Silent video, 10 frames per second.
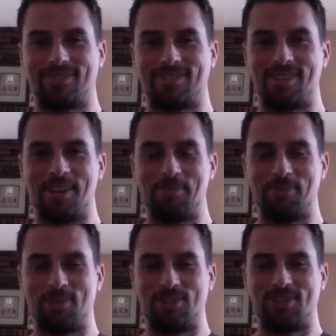I'm
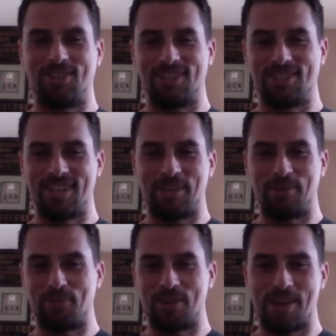good, Curtis. Thank you
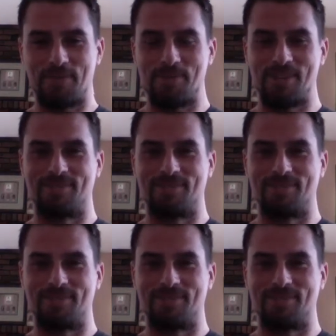for having me.